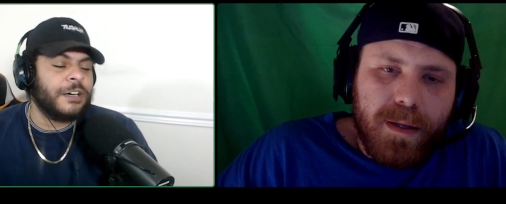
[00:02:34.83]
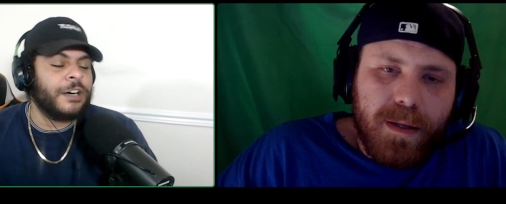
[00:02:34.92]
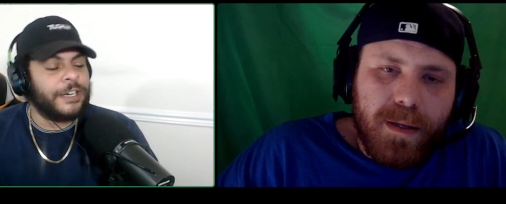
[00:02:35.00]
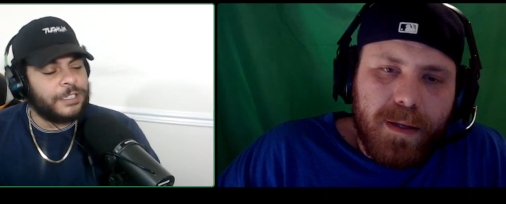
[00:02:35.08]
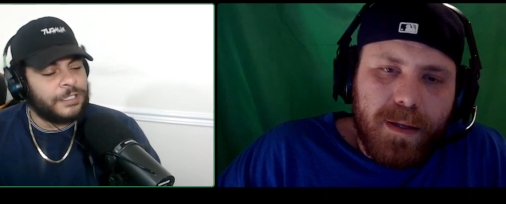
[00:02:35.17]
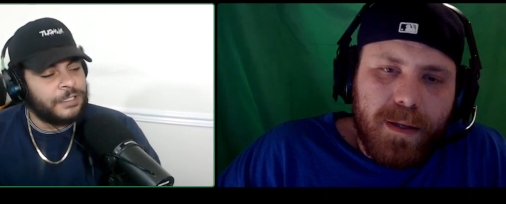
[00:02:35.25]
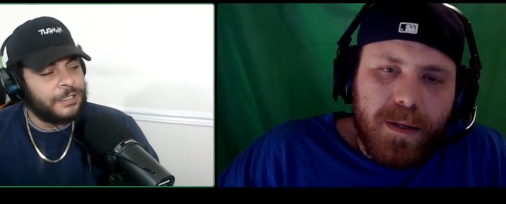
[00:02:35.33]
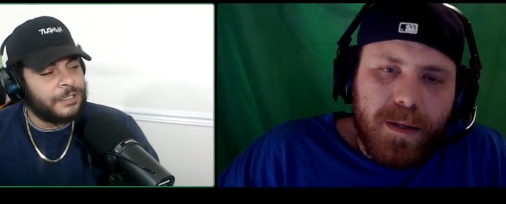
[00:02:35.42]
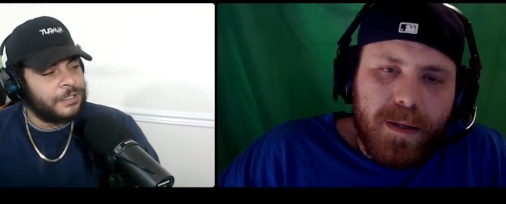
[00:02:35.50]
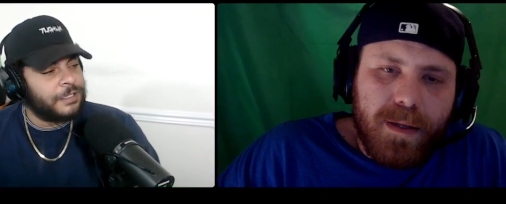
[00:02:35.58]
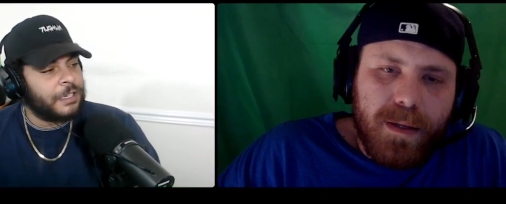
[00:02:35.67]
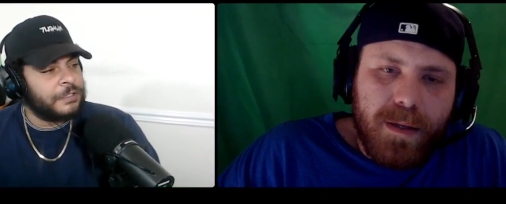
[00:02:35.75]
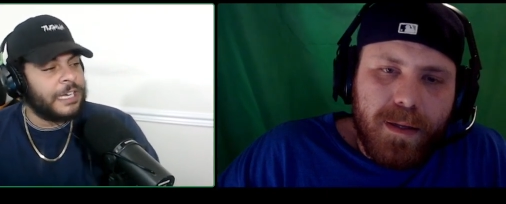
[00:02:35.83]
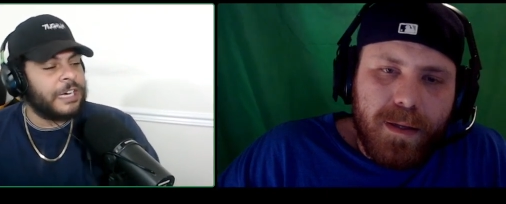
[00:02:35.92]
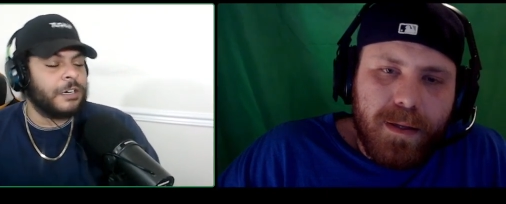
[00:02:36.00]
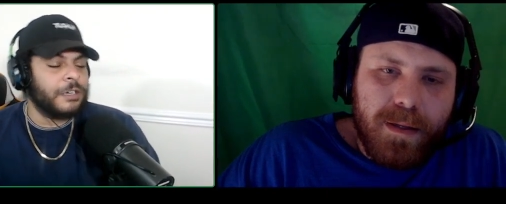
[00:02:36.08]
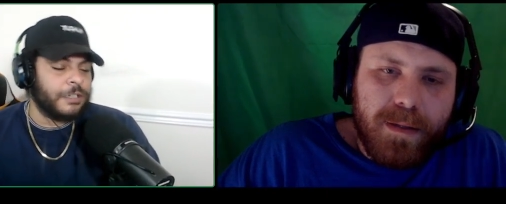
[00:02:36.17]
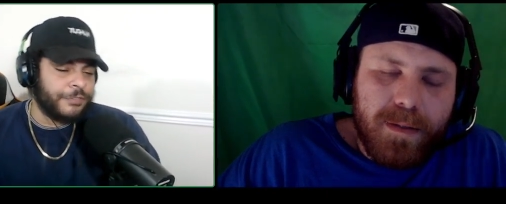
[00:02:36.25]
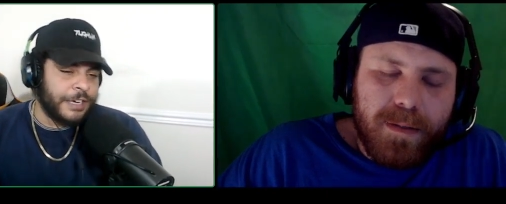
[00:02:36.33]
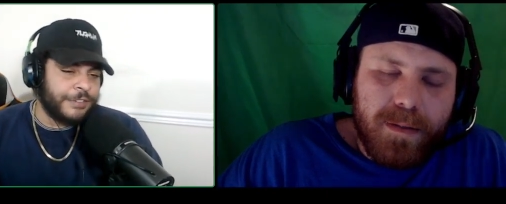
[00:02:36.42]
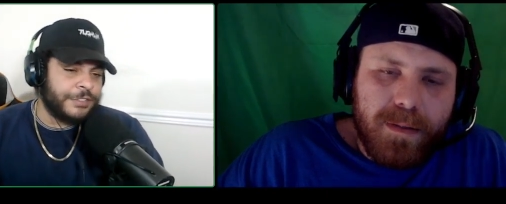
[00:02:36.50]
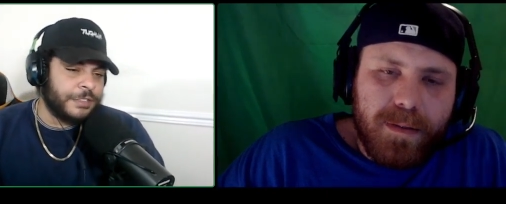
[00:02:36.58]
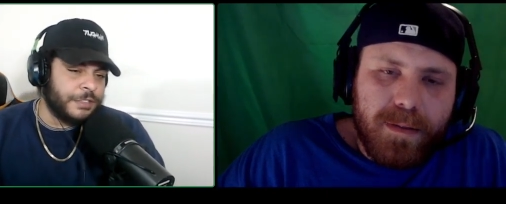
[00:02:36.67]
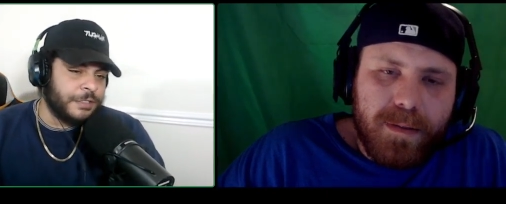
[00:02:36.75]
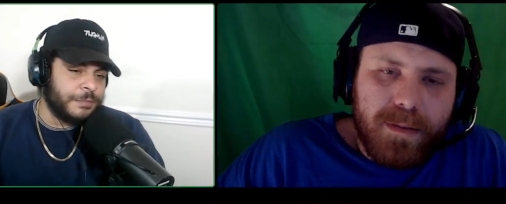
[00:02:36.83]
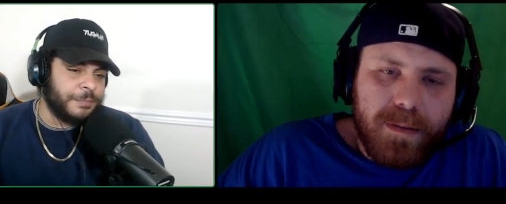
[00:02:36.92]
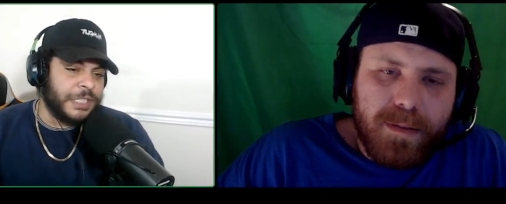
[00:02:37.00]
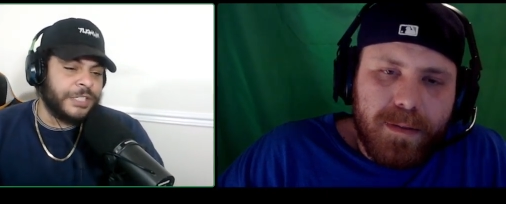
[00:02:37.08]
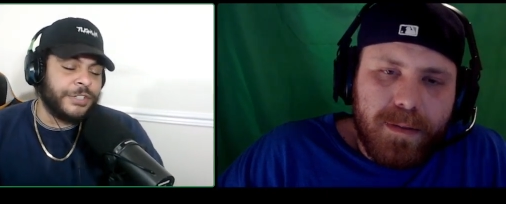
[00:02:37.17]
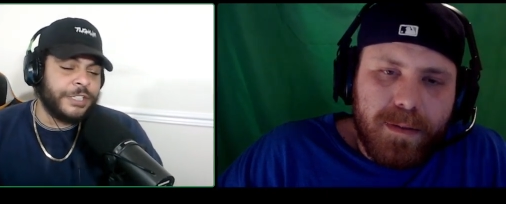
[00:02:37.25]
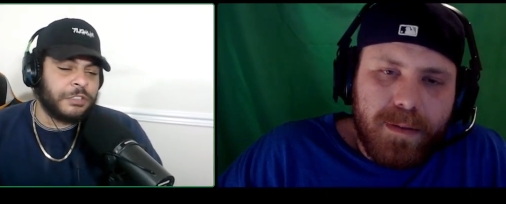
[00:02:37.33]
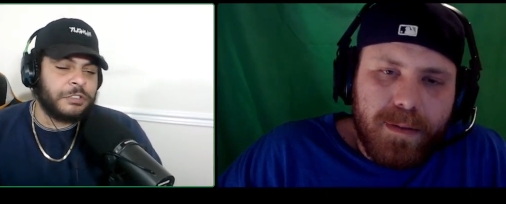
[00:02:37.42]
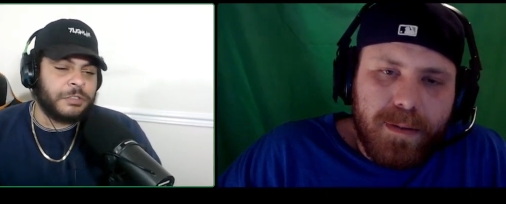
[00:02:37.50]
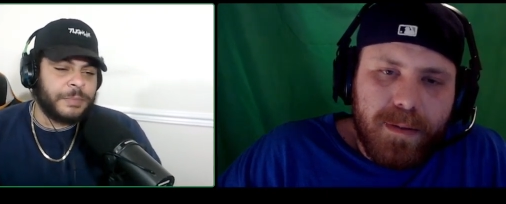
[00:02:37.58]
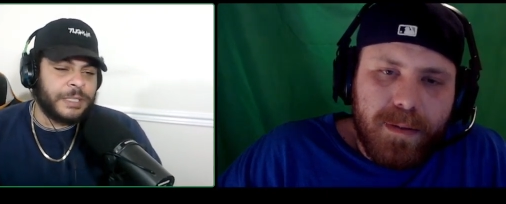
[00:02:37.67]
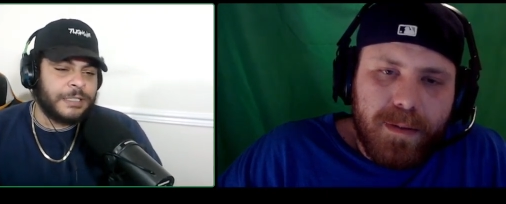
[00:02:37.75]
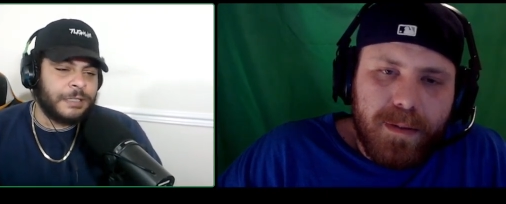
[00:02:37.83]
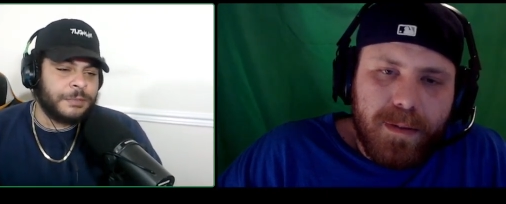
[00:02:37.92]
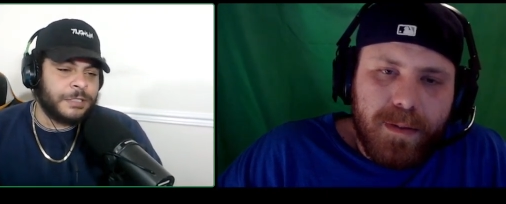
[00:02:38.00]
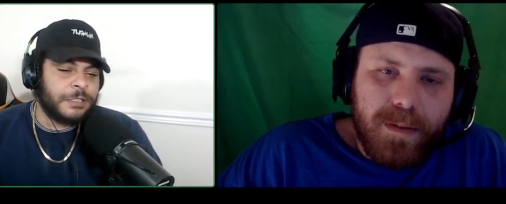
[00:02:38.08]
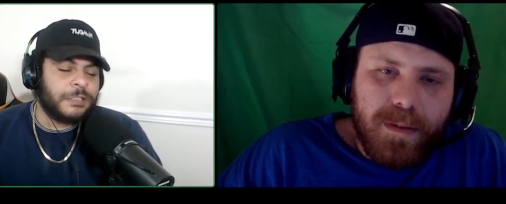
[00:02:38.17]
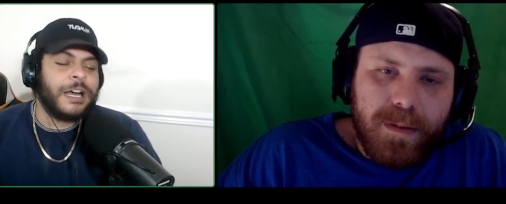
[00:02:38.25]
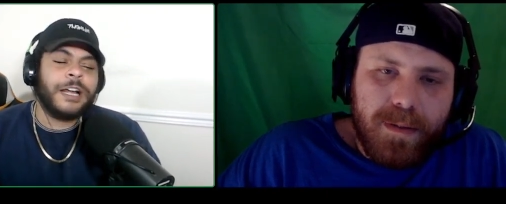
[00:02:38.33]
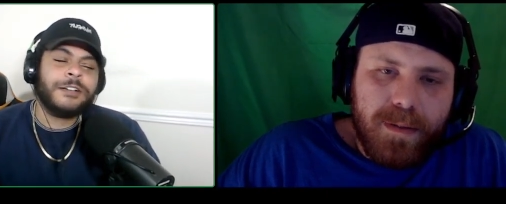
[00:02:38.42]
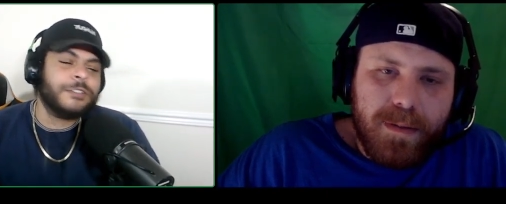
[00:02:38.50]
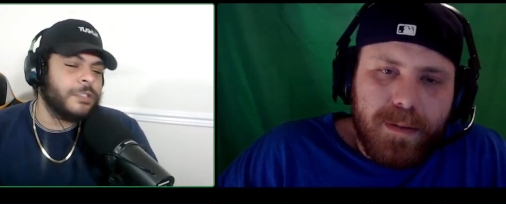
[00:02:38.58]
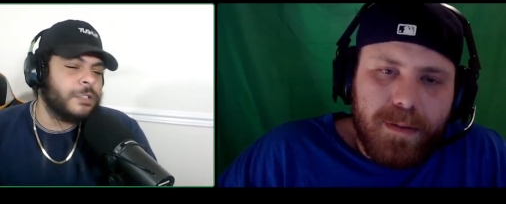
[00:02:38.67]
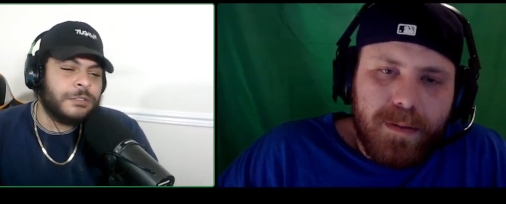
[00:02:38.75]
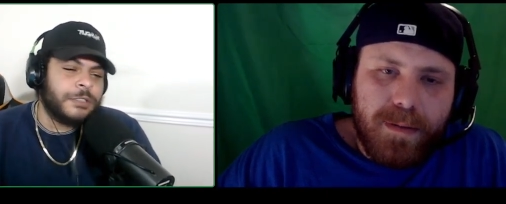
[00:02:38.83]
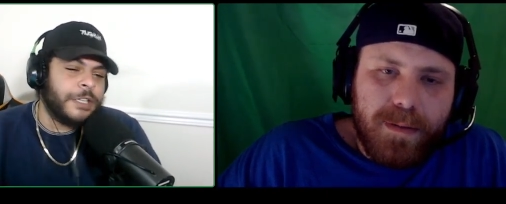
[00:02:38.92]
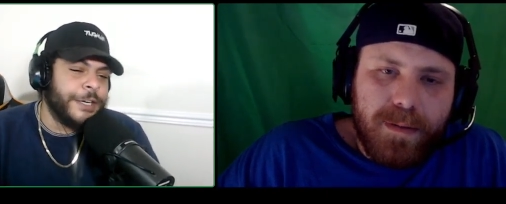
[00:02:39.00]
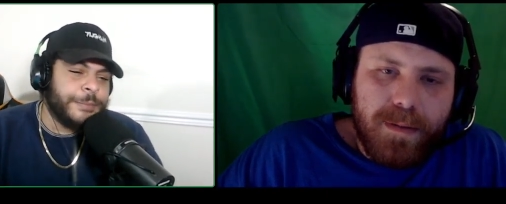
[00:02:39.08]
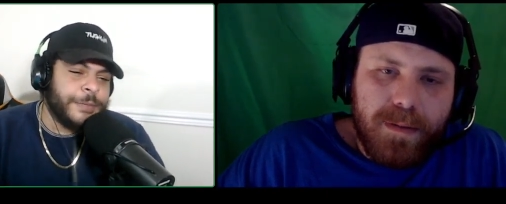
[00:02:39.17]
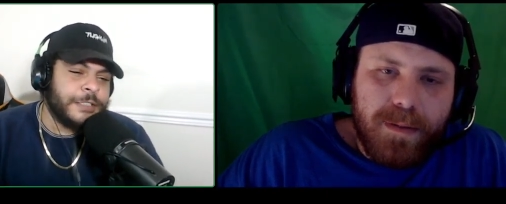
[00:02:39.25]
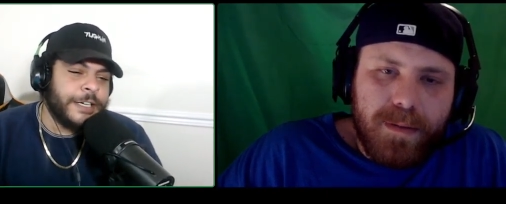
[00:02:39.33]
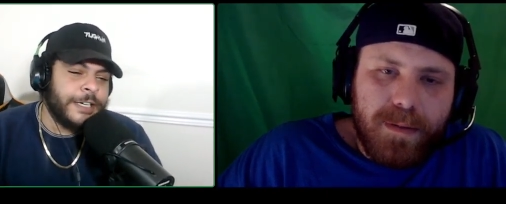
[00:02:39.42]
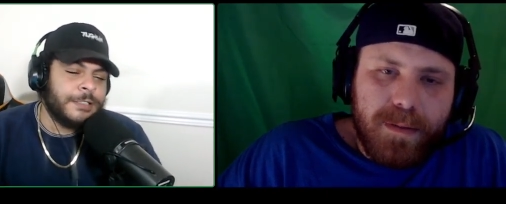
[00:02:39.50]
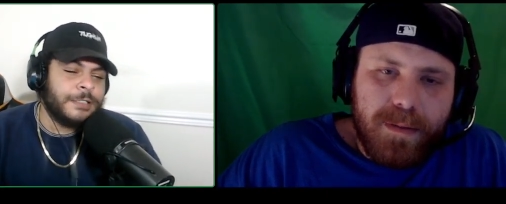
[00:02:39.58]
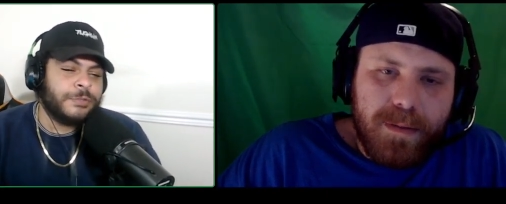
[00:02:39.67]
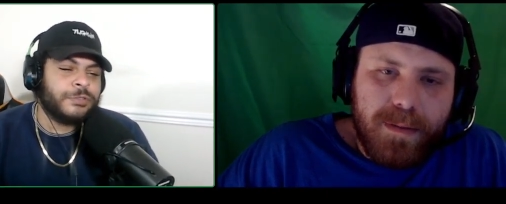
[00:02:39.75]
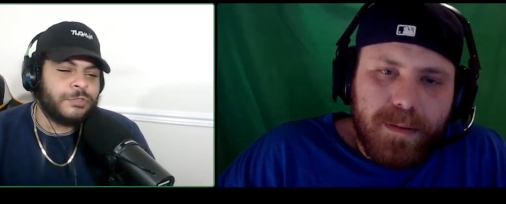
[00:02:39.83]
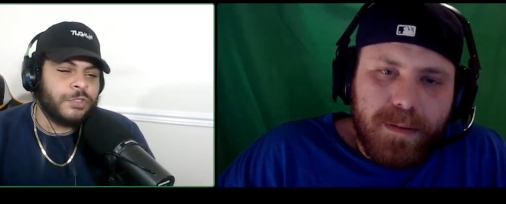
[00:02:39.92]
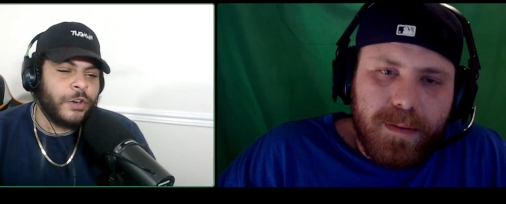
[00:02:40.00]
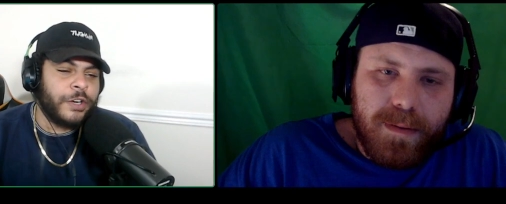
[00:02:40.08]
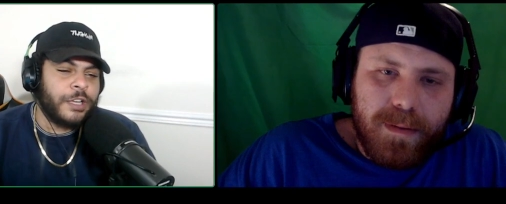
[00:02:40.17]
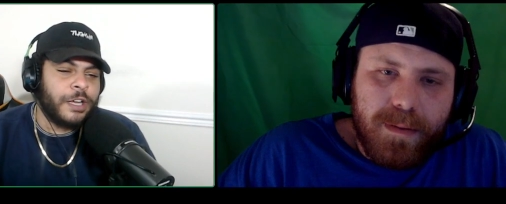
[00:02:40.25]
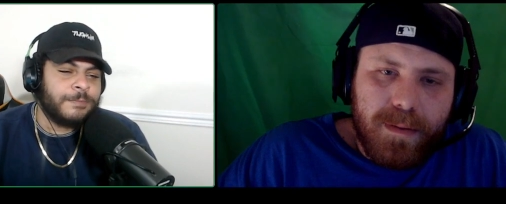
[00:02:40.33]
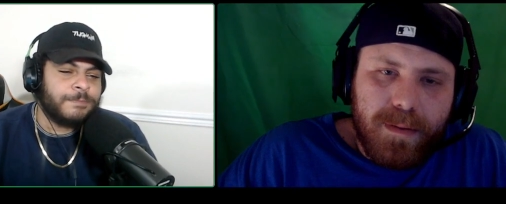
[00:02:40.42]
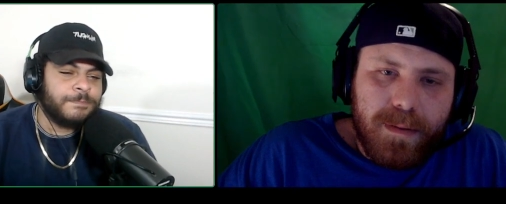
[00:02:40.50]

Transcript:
Speaker 1: all right. Now, if I have to be critical about the episode, I don't care about the Ace storyline.